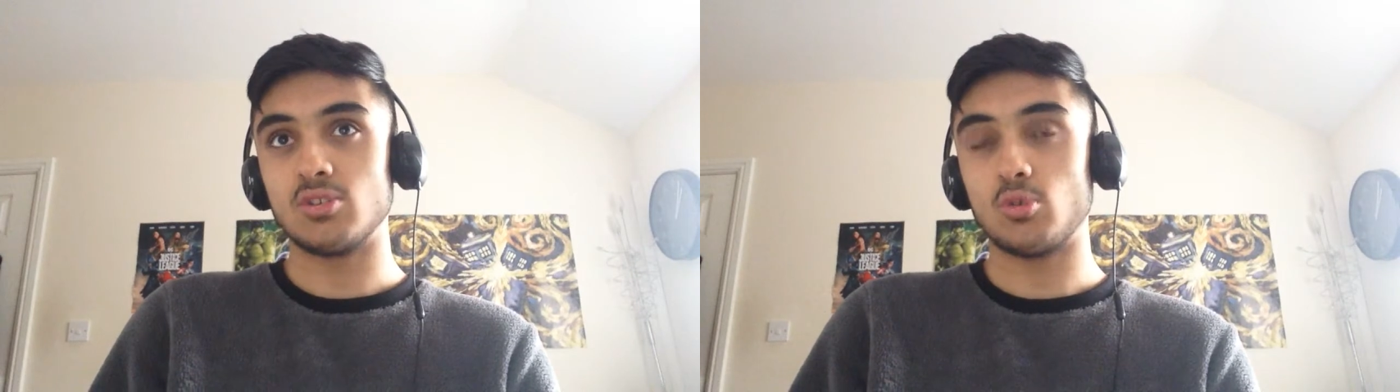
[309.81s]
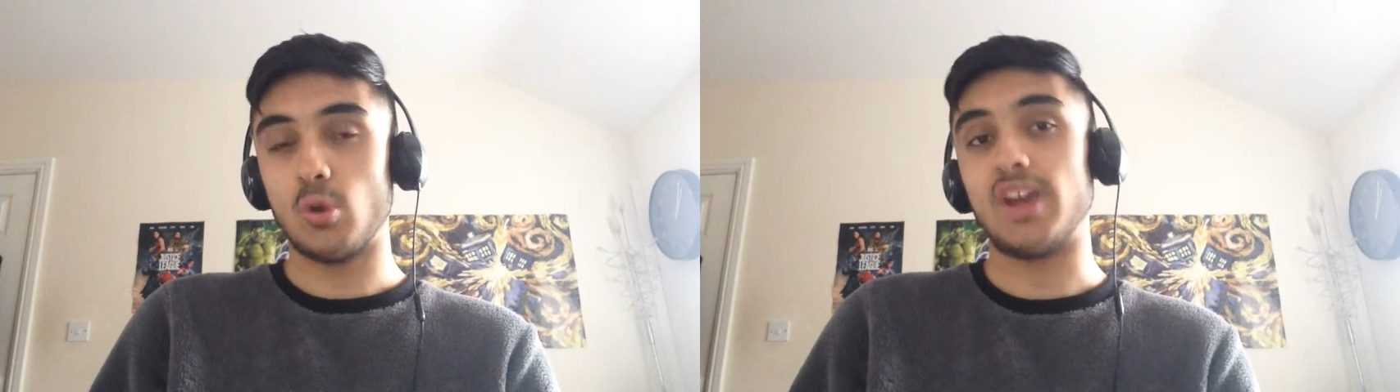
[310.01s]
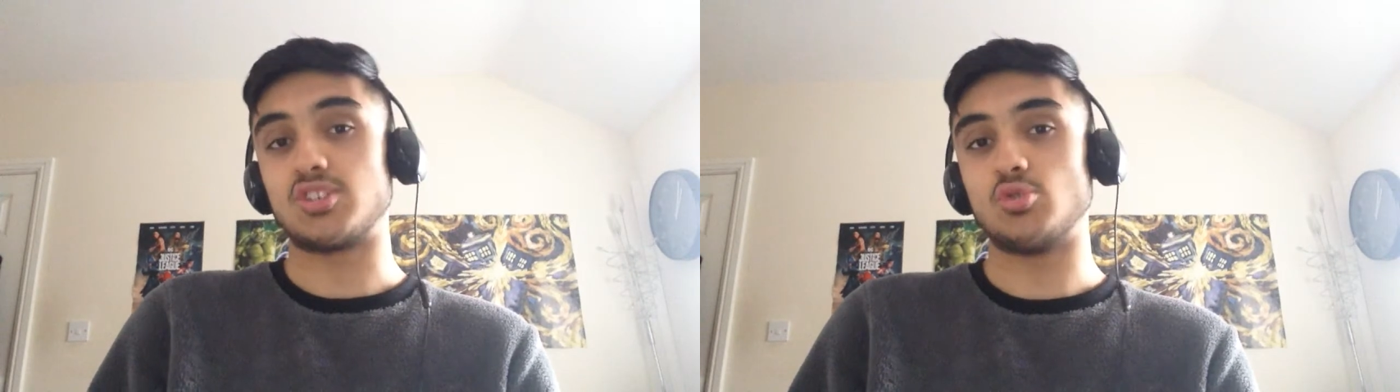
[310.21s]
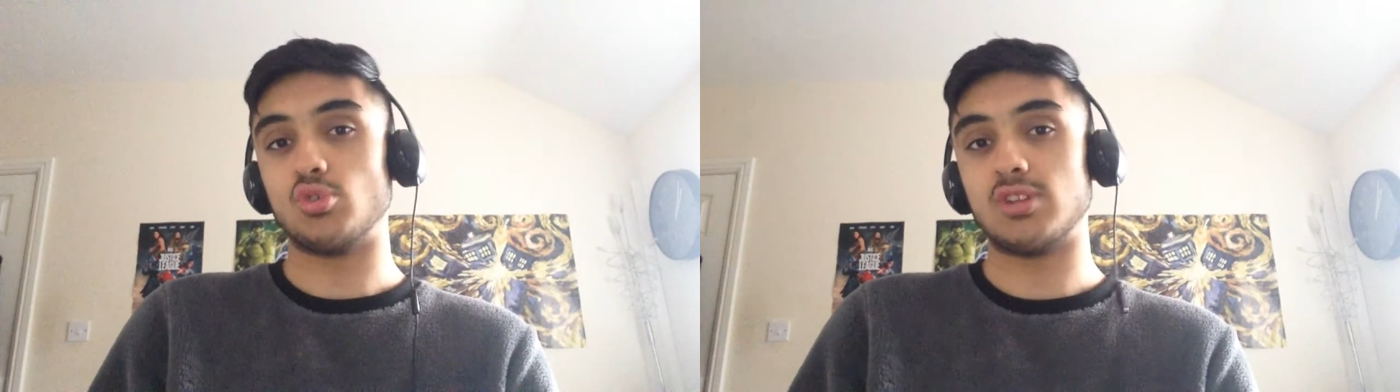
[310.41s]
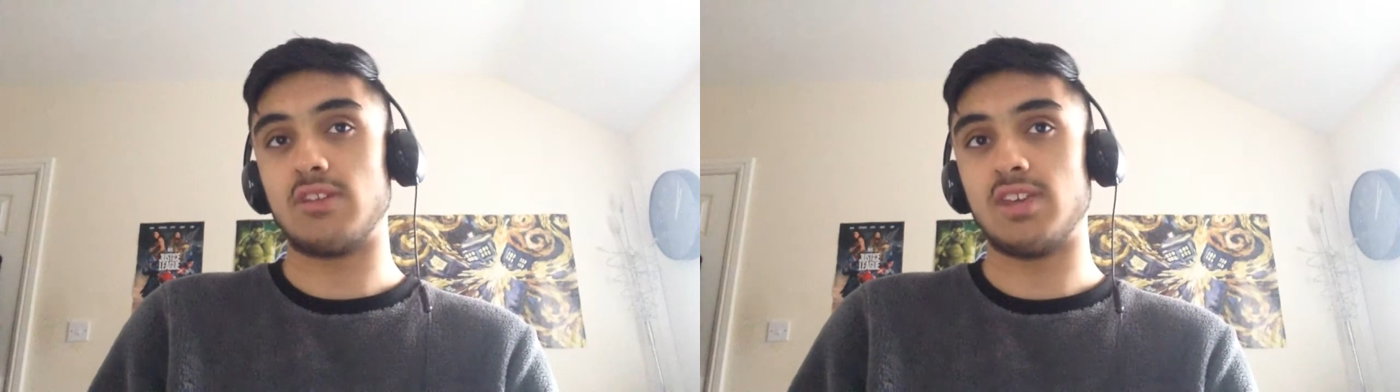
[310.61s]
quite
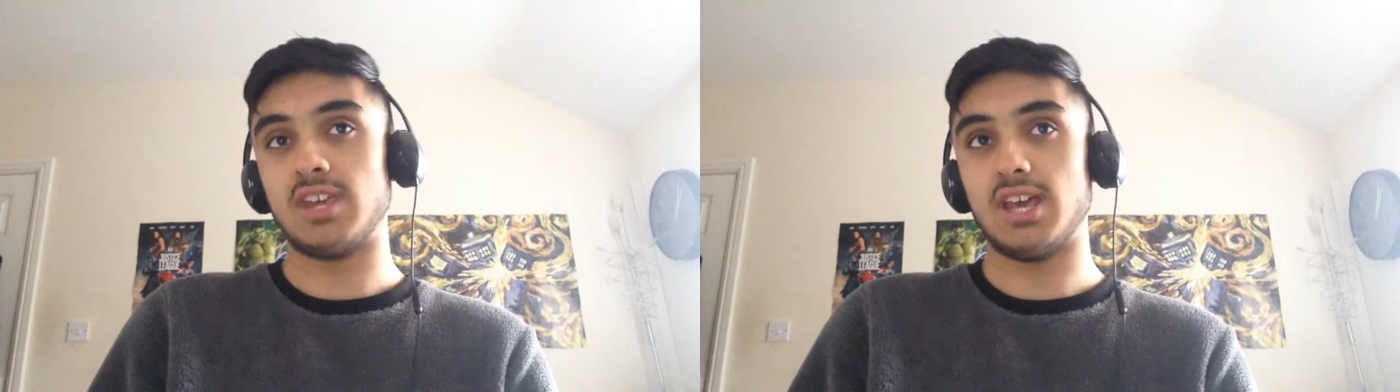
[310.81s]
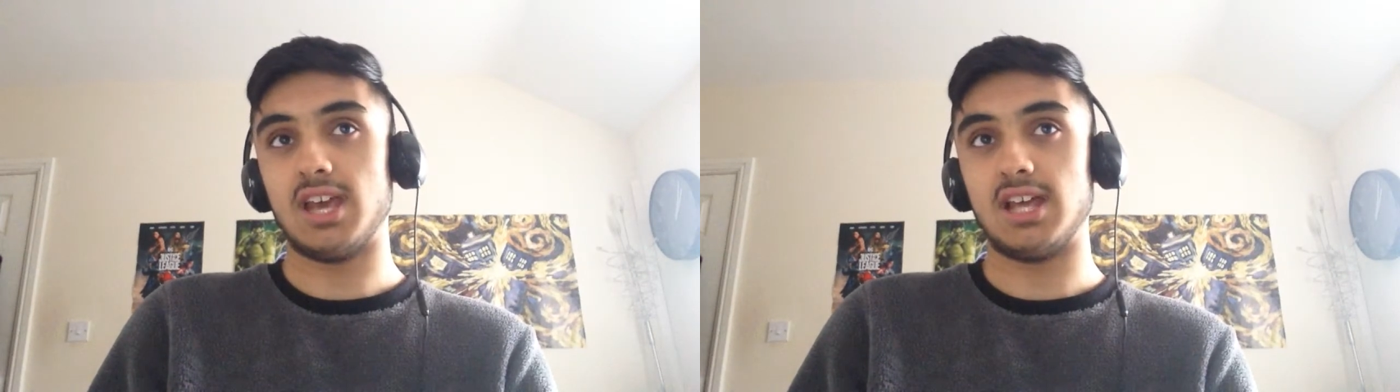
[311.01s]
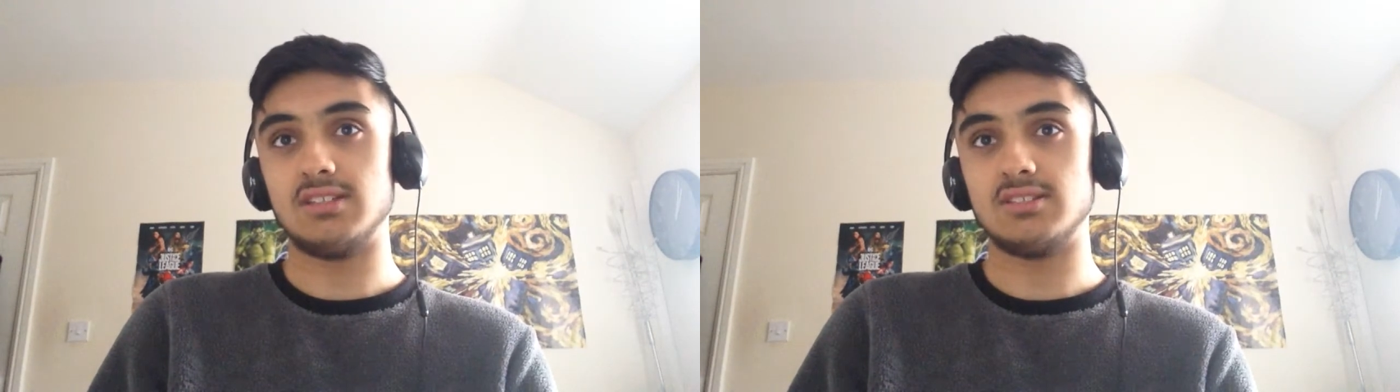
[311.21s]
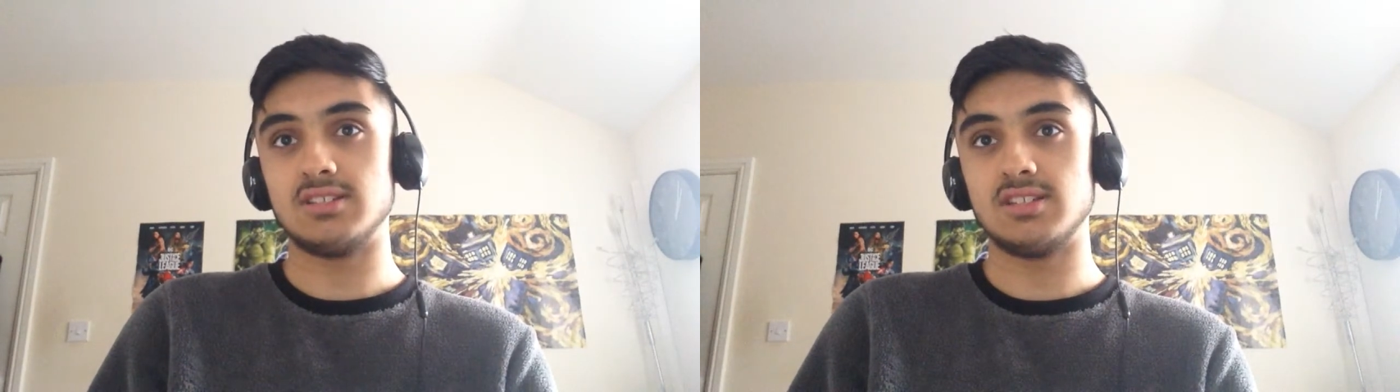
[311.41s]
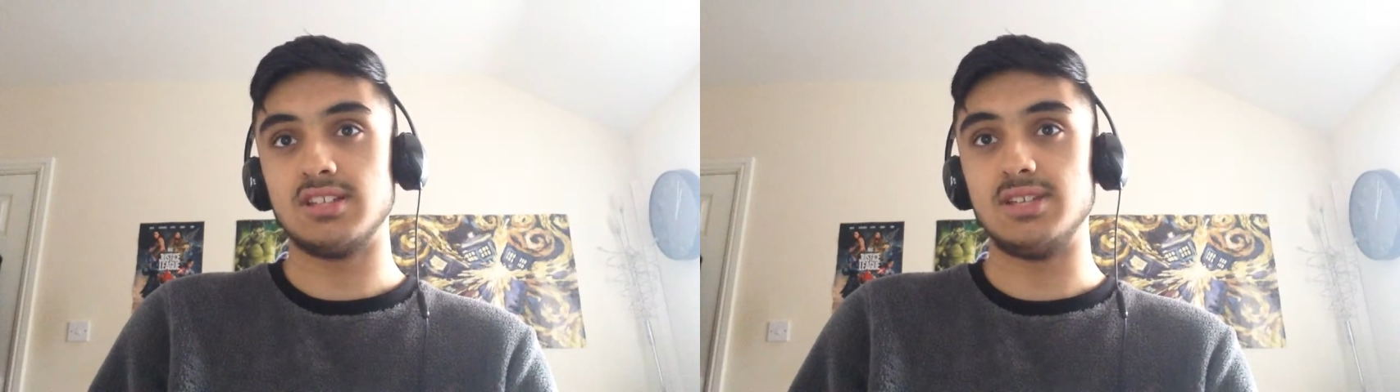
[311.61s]
extraordinary, and
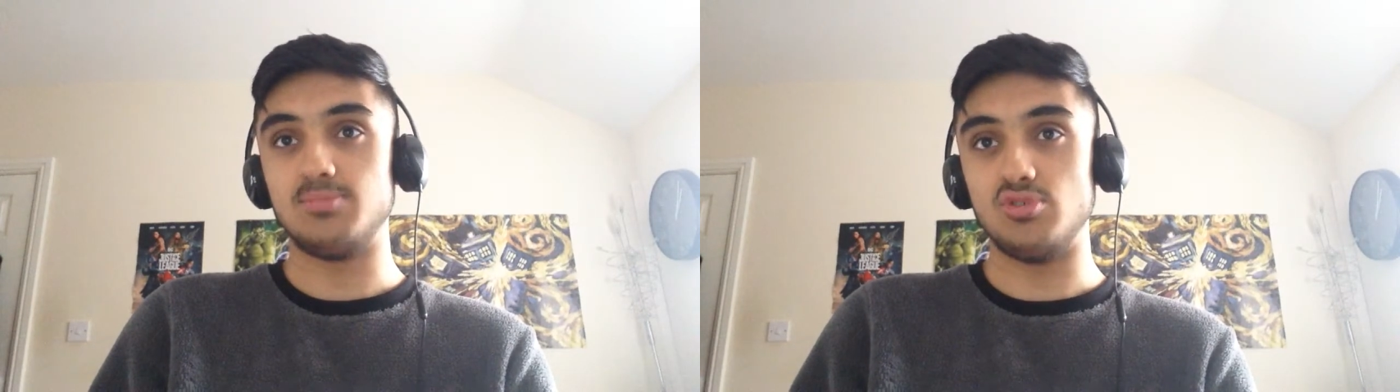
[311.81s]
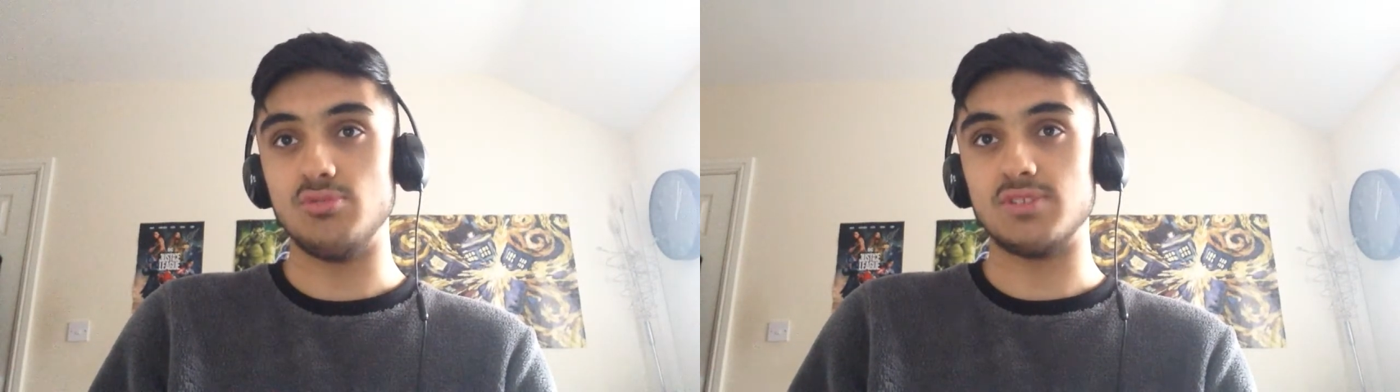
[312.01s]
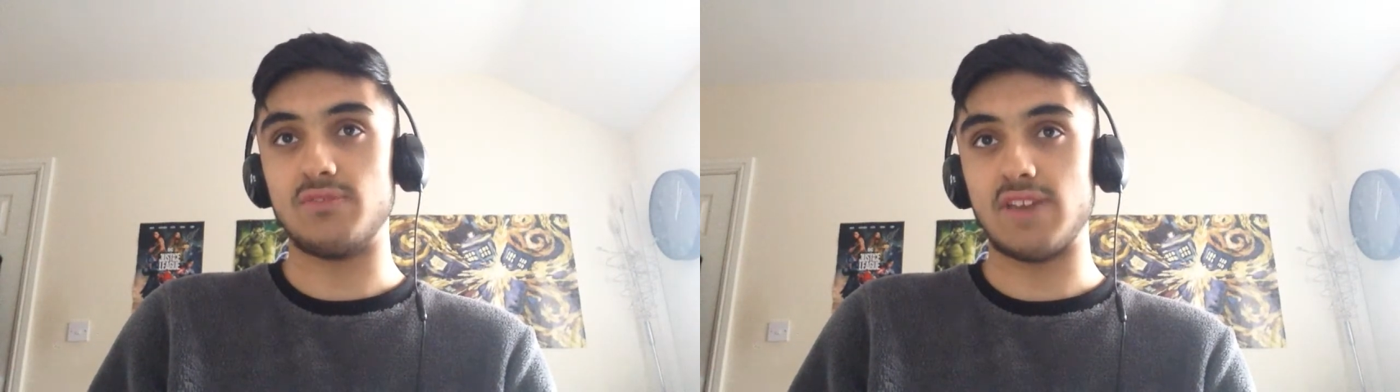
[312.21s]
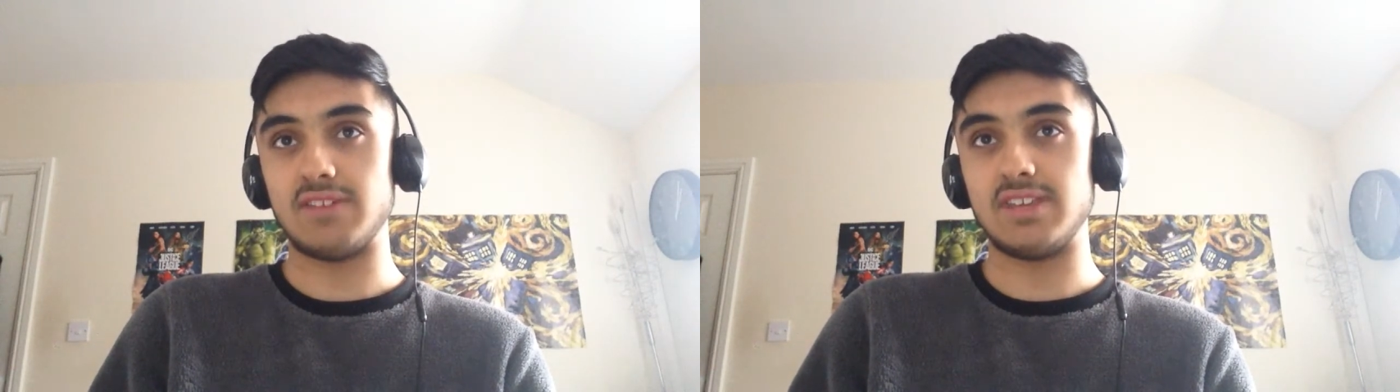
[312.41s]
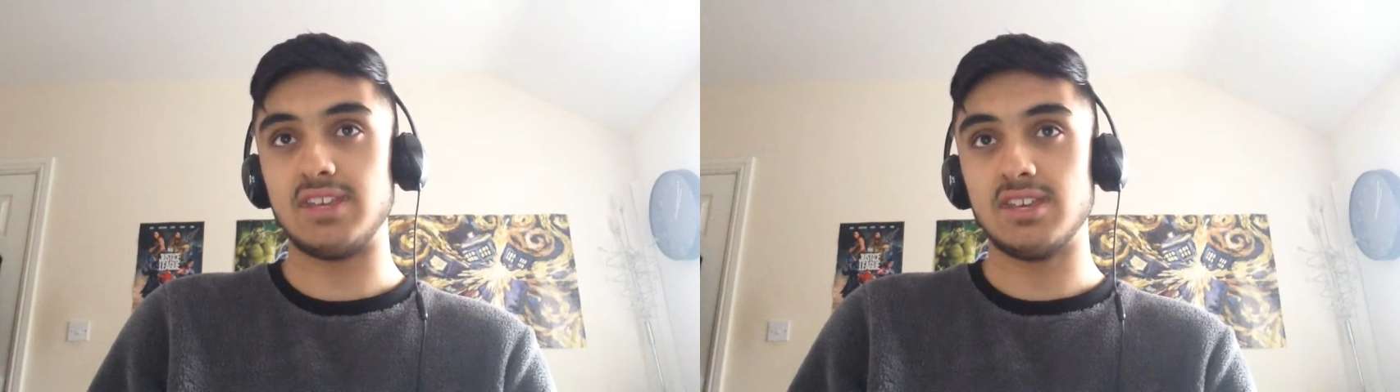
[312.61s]
he proves a
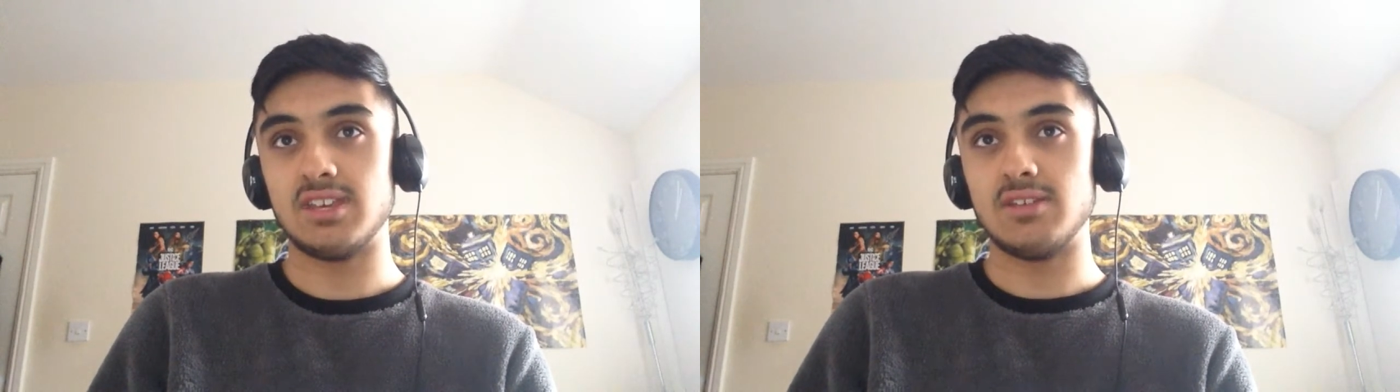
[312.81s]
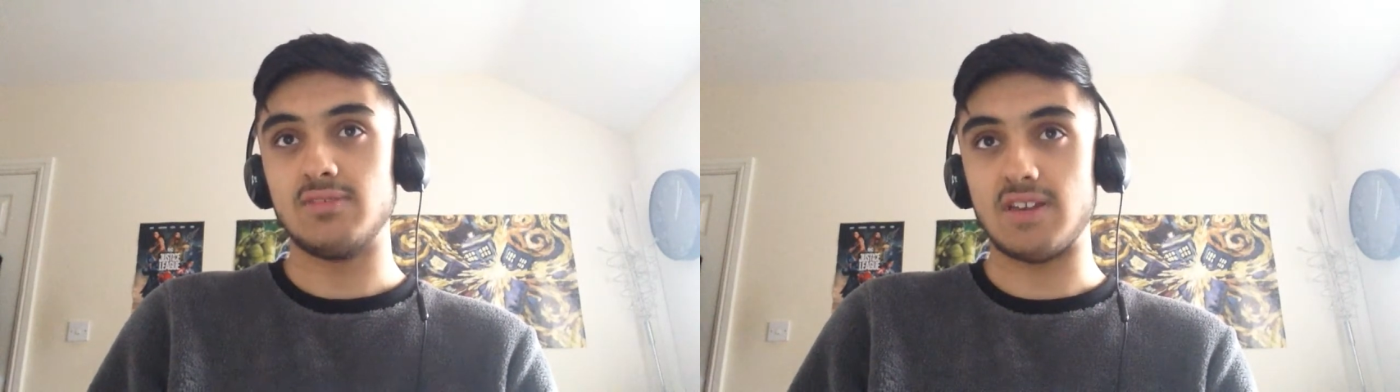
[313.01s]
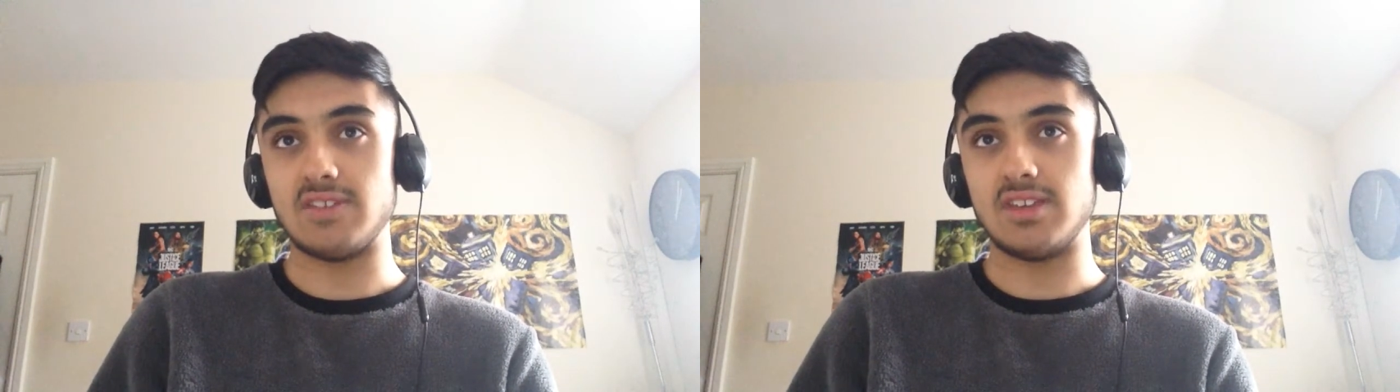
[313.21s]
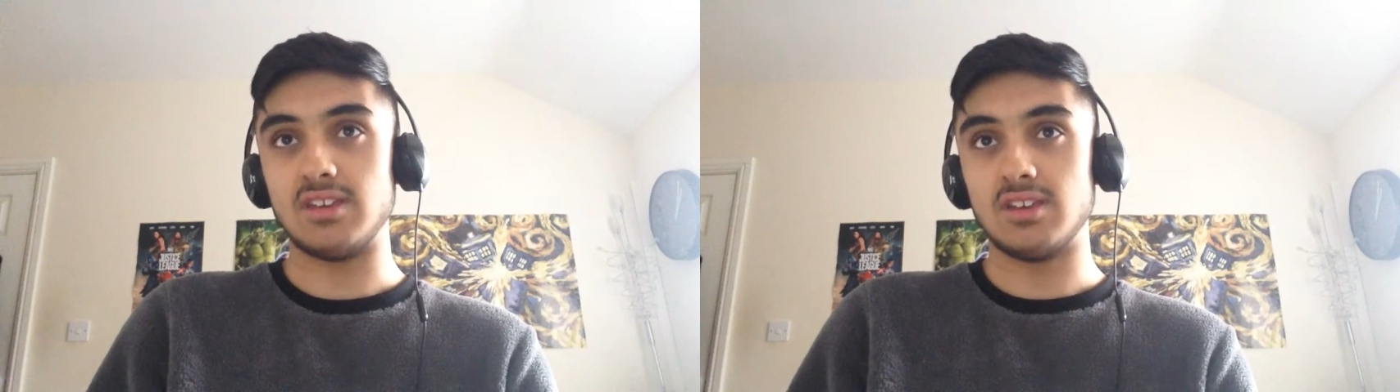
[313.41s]
very, very